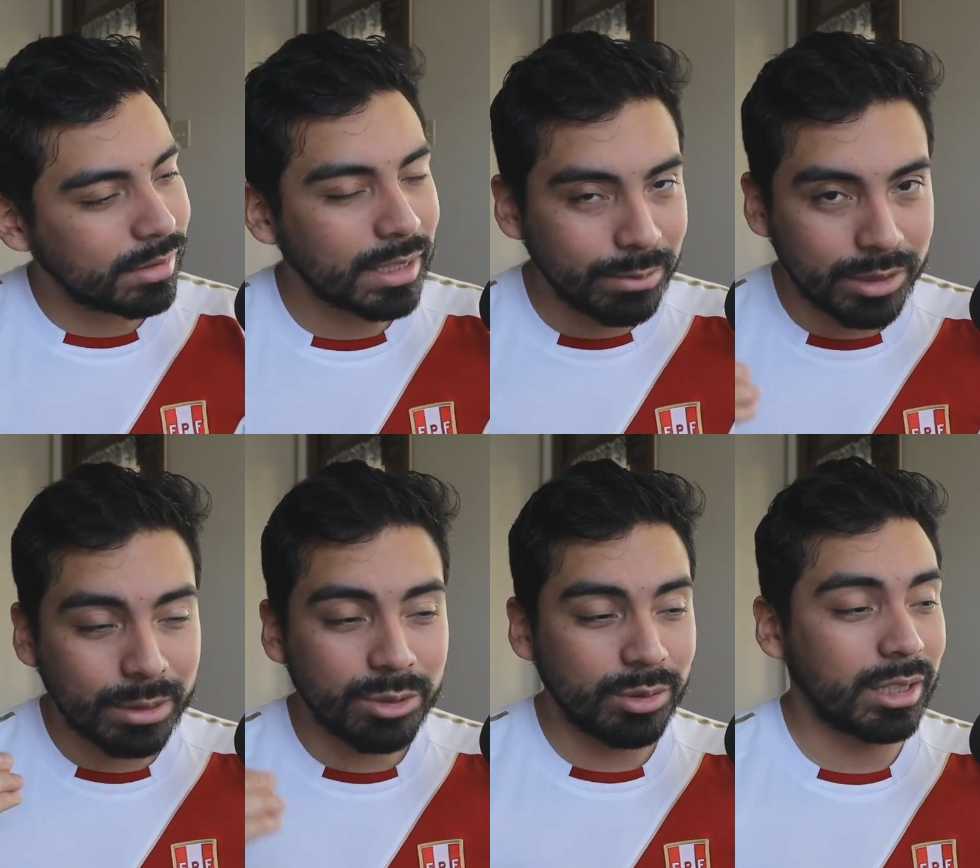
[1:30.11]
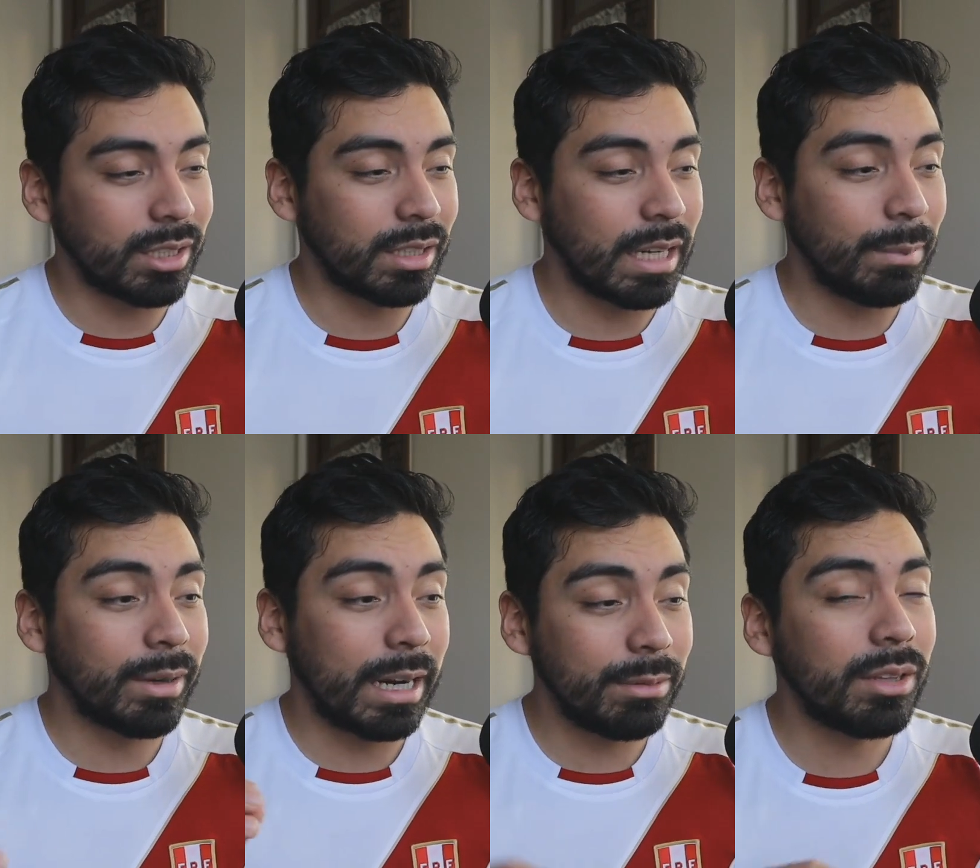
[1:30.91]
It was really good.
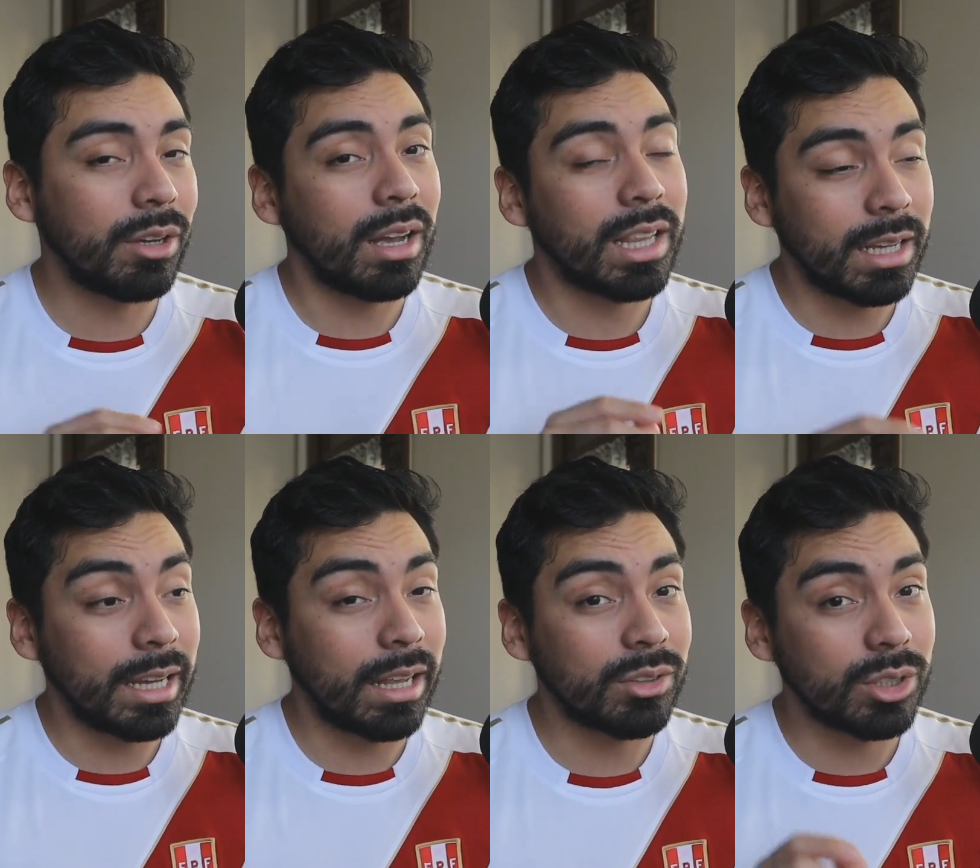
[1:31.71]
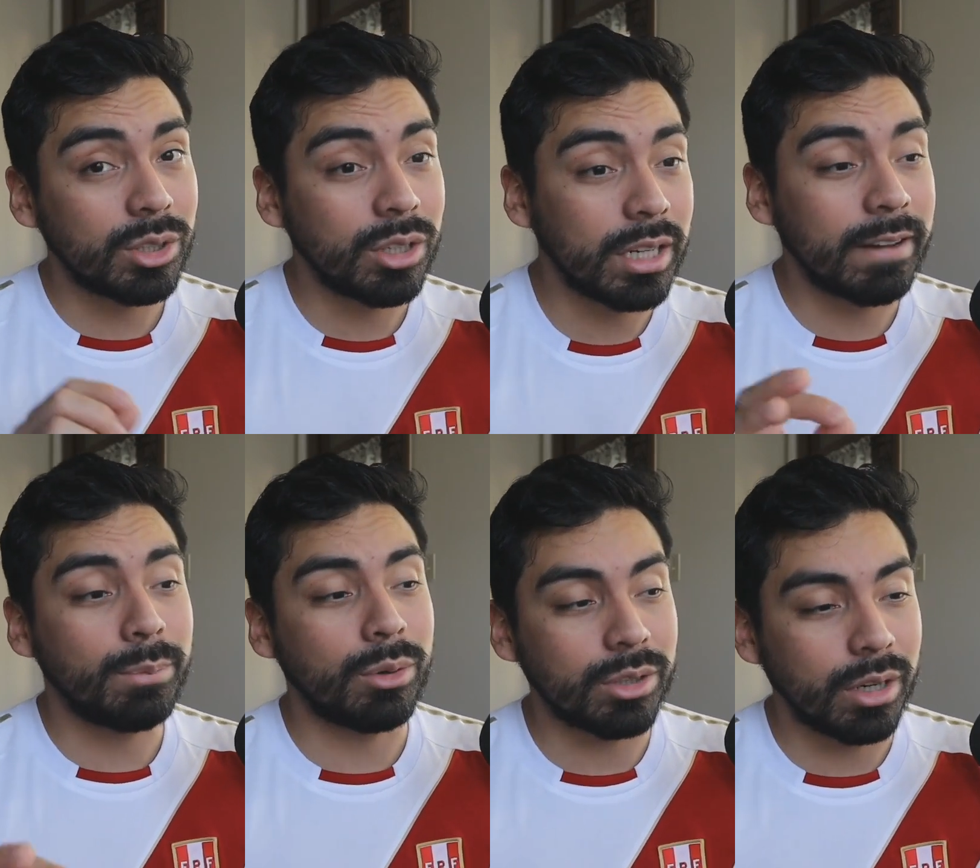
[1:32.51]
But I really thought LA Galaxy could have
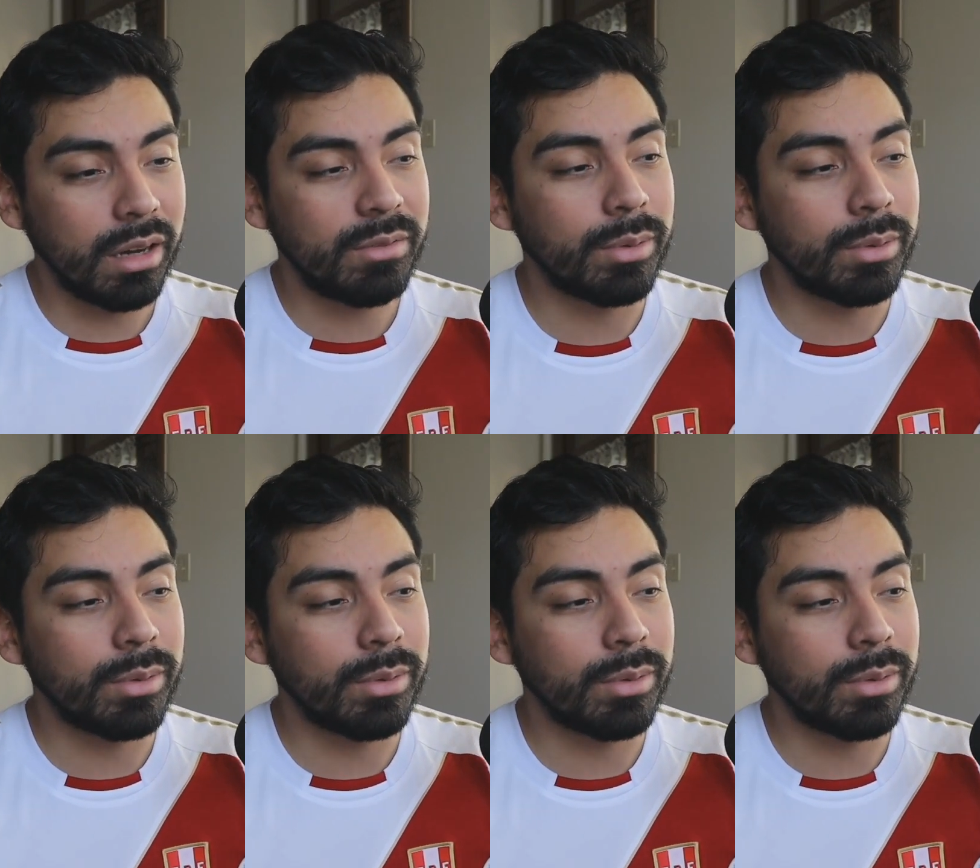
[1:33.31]
pulled it off.